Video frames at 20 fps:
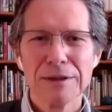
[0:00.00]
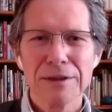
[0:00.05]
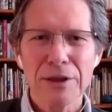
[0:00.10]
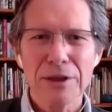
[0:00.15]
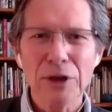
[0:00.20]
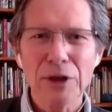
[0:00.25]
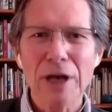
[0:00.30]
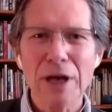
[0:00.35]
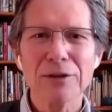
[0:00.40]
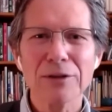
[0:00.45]

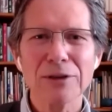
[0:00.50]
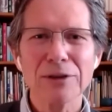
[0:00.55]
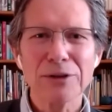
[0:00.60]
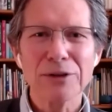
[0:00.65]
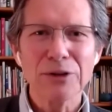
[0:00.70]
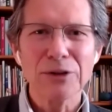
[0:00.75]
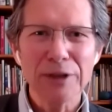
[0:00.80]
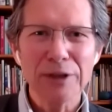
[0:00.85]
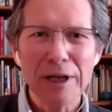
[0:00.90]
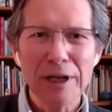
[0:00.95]
it's actually
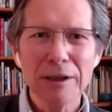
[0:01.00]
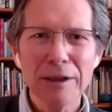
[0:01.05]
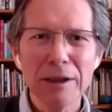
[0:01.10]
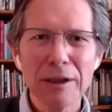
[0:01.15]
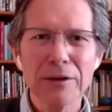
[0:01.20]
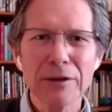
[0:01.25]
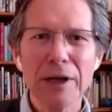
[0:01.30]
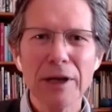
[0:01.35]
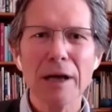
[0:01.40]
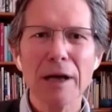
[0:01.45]

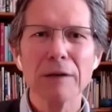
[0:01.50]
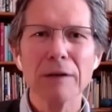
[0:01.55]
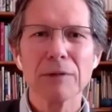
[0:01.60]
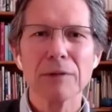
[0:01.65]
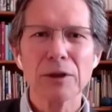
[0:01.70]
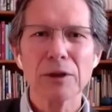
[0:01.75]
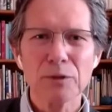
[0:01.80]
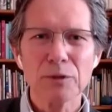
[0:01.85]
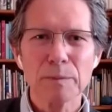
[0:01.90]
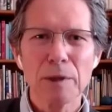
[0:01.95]
sending that
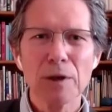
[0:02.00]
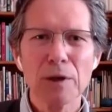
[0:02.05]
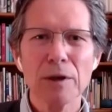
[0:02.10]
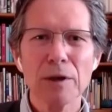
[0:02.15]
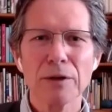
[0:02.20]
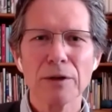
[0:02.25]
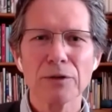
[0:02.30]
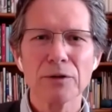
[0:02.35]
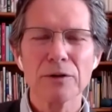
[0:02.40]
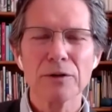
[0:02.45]

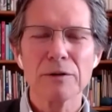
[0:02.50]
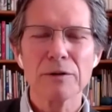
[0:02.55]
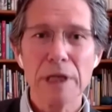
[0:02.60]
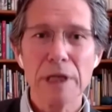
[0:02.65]
experience